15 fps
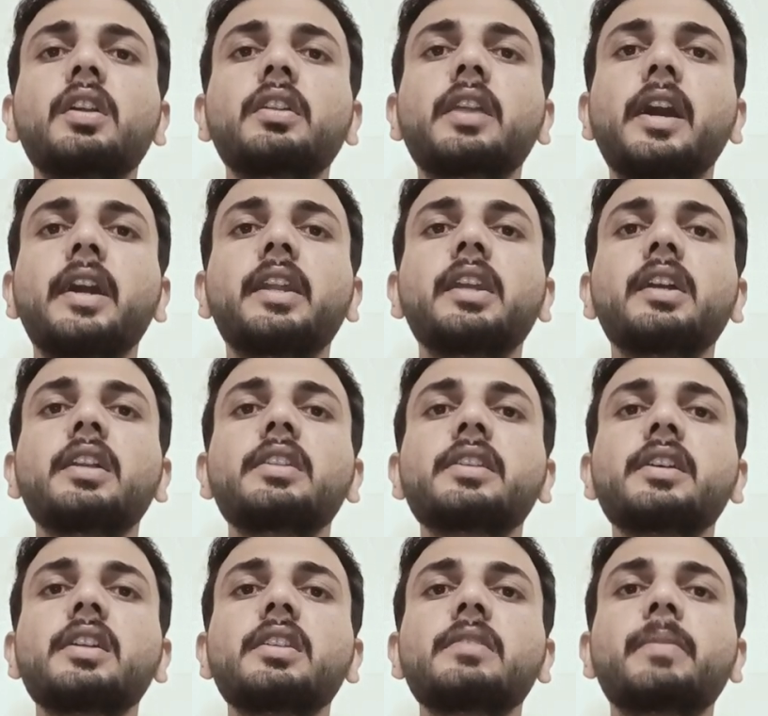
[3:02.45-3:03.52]
The
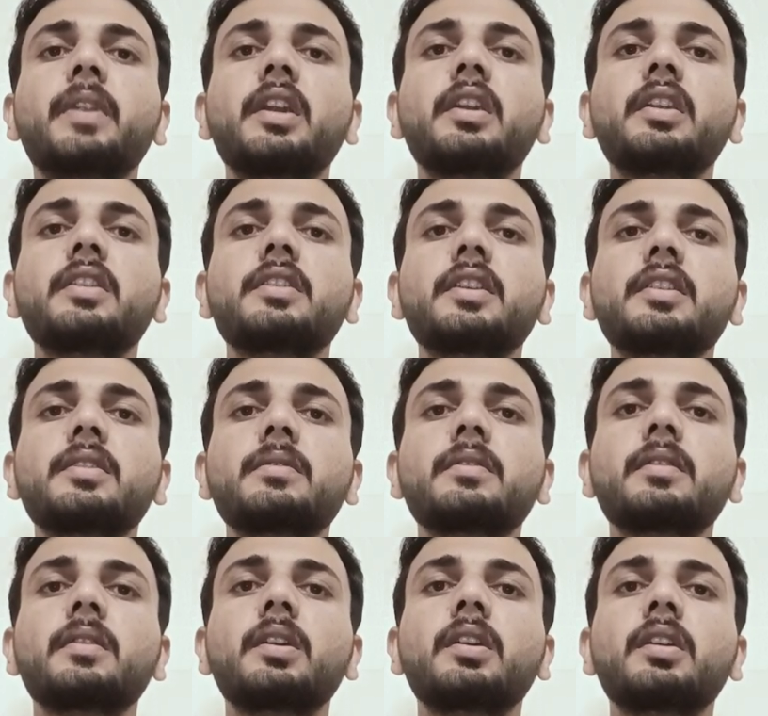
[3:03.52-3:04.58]
agriculture is practices
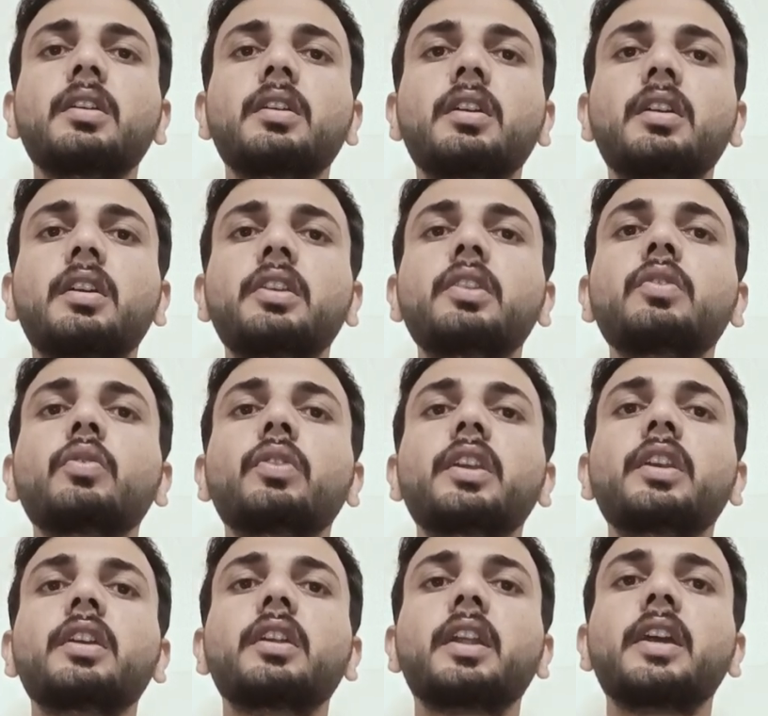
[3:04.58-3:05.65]

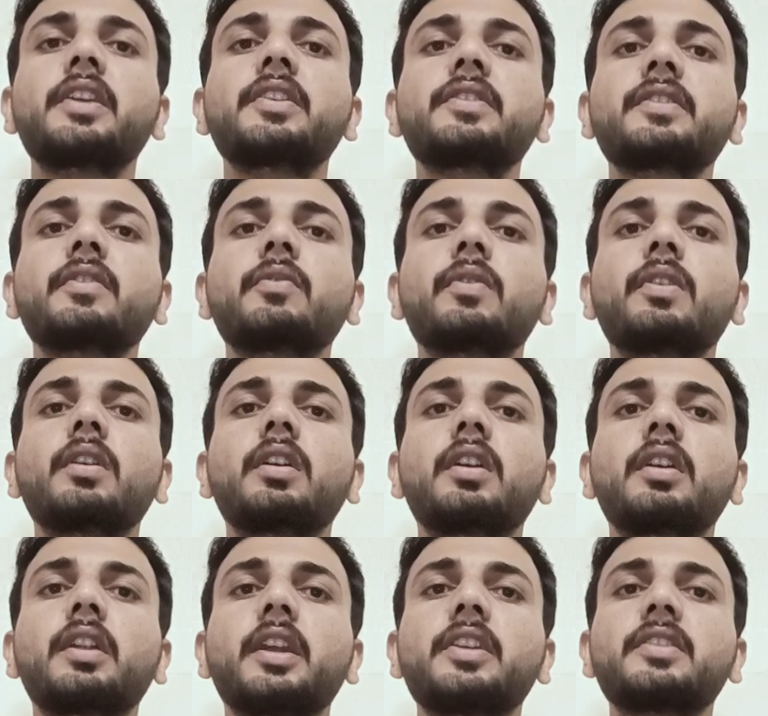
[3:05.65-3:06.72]
including rice
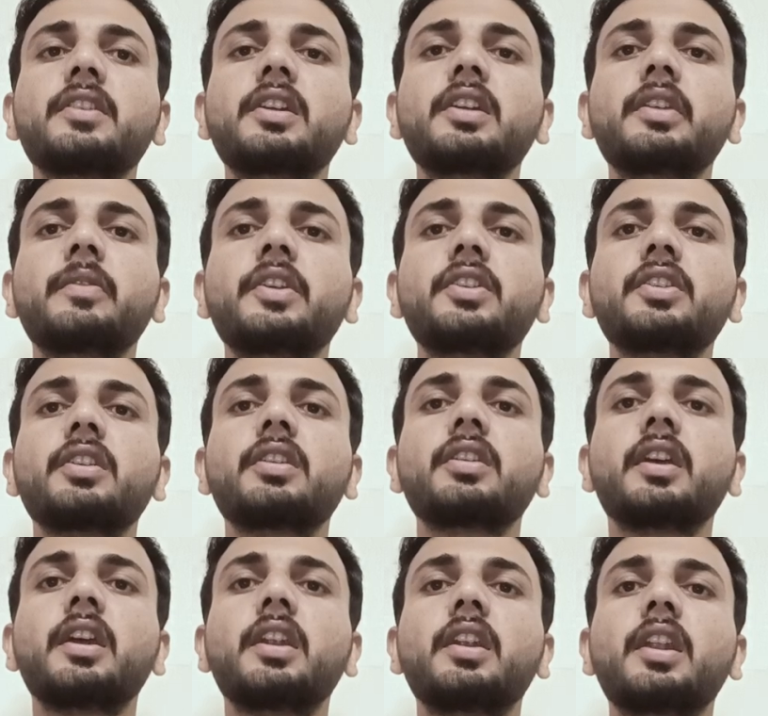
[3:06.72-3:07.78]
cultivation
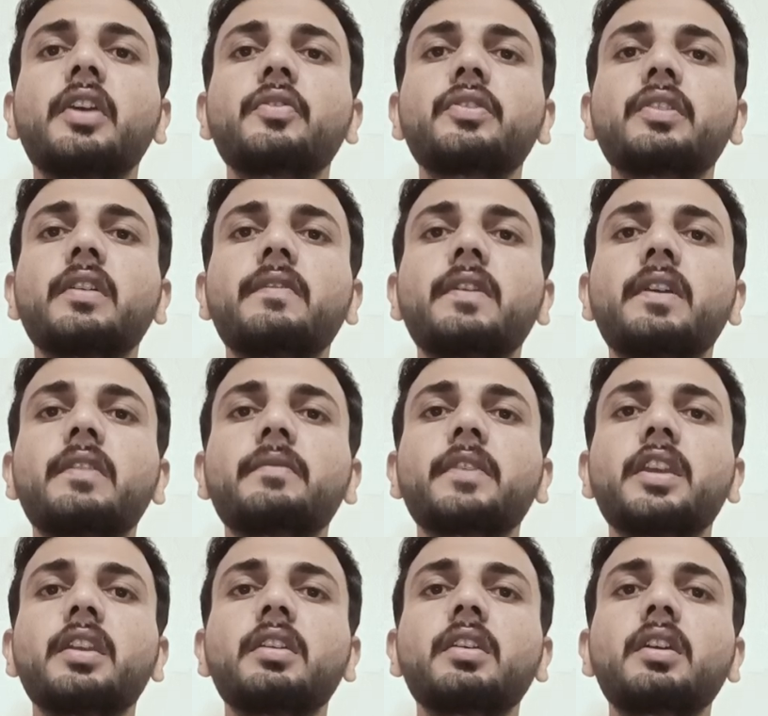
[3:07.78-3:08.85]
and livestock
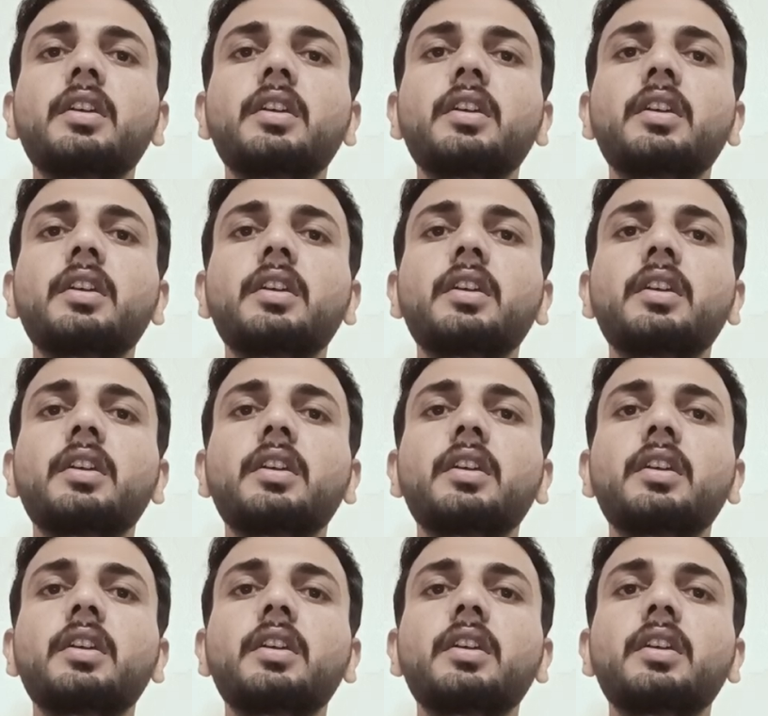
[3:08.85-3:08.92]
farming.